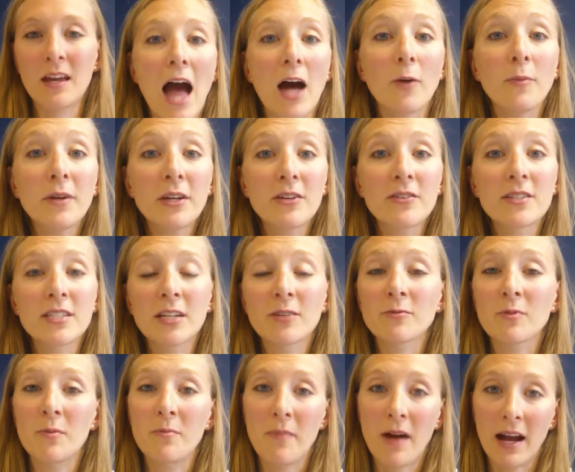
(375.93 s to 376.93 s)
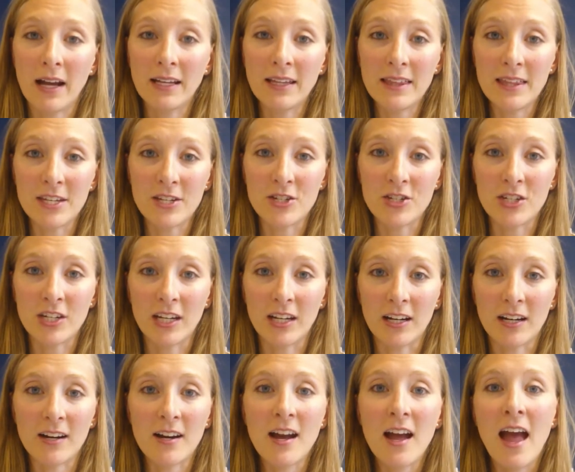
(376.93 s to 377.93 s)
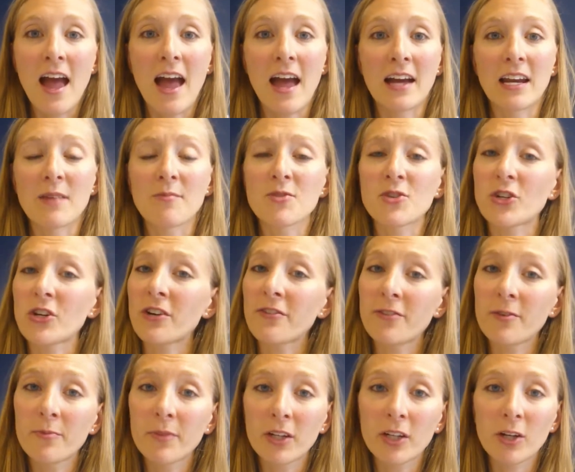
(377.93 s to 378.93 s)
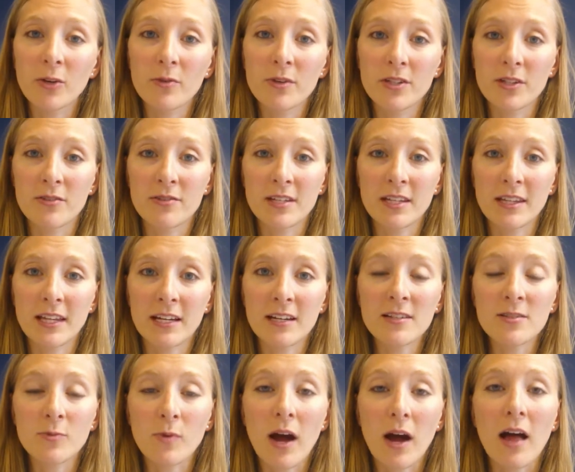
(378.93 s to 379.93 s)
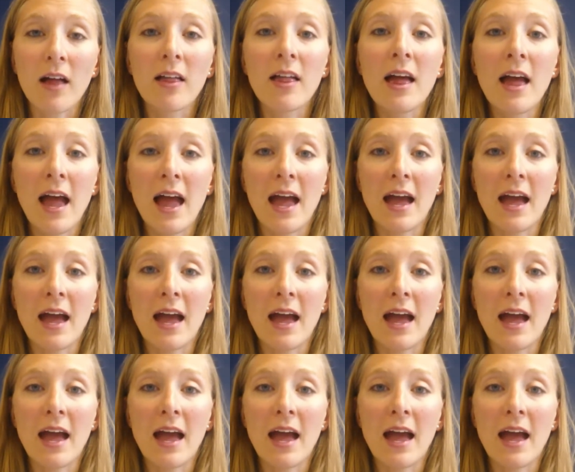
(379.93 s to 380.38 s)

I'll be using Remind this year, and I'm sure you're familiar with using that as well.